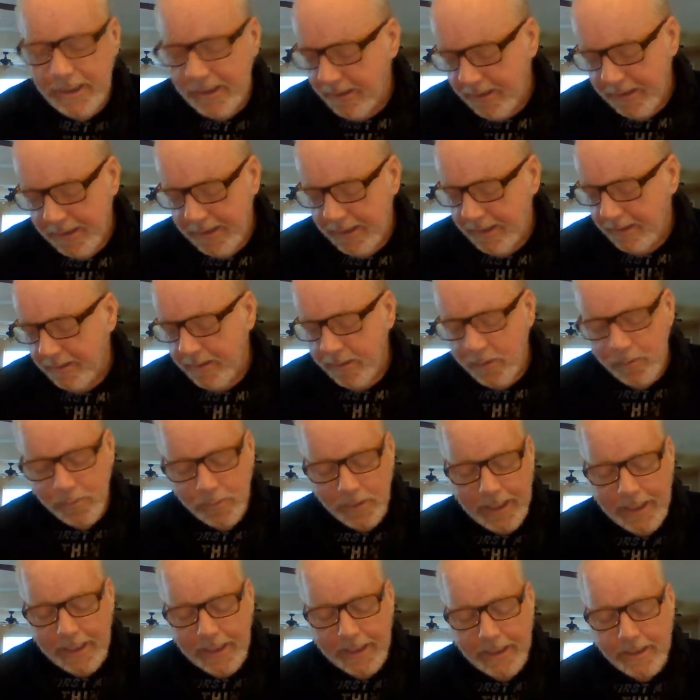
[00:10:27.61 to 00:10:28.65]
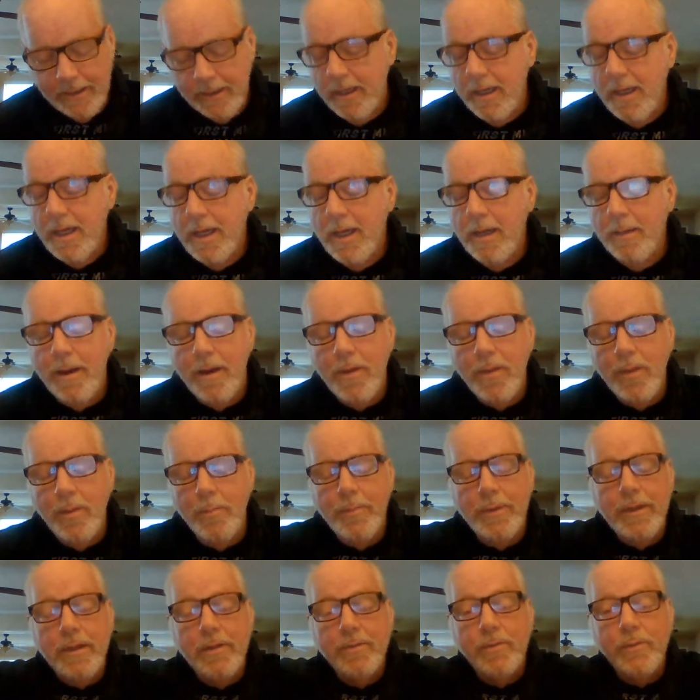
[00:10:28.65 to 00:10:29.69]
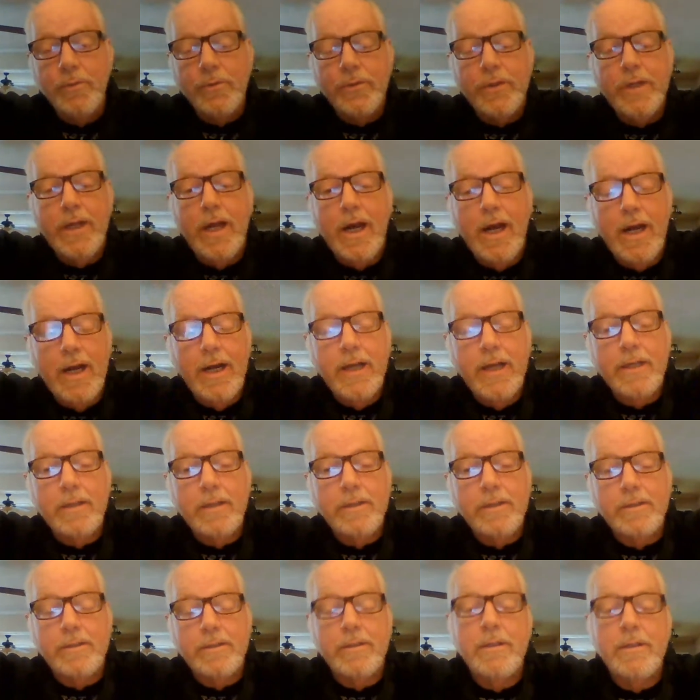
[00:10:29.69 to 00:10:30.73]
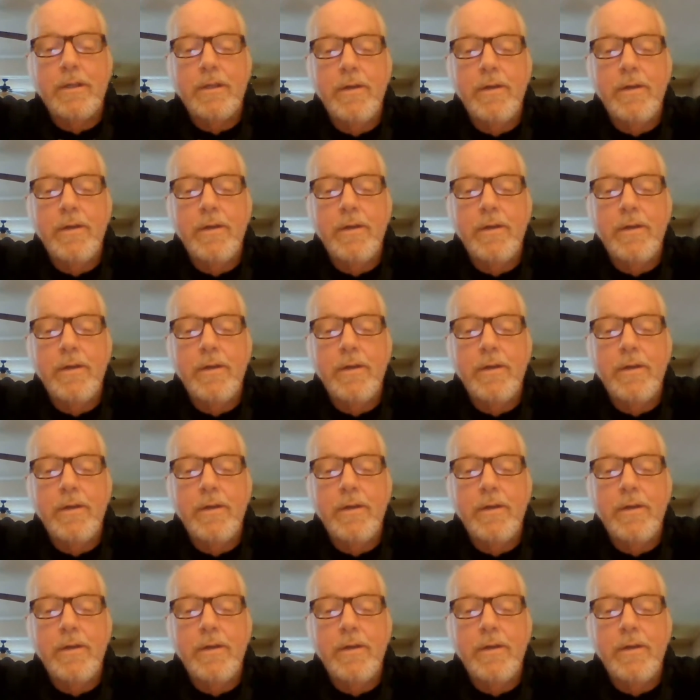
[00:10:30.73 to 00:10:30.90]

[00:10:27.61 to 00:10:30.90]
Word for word: anything, no land. On the middle of it was an island.